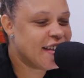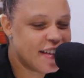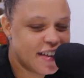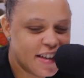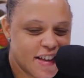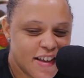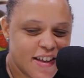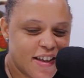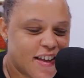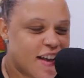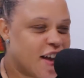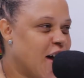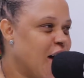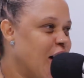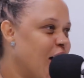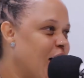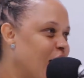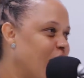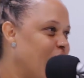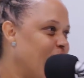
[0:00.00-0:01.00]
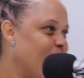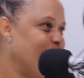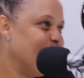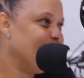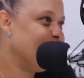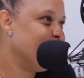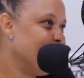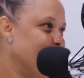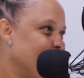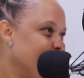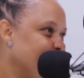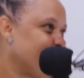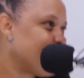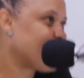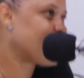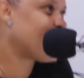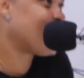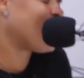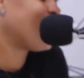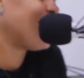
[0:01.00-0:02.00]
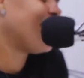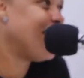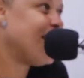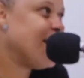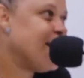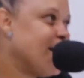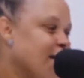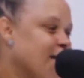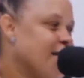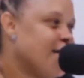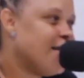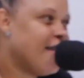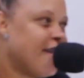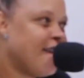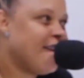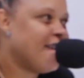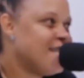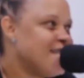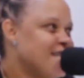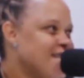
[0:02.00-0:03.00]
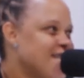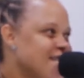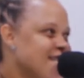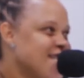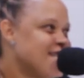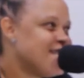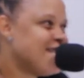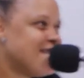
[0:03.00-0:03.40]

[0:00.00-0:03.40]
your dog taking a shit. Or maybe it's just like a spite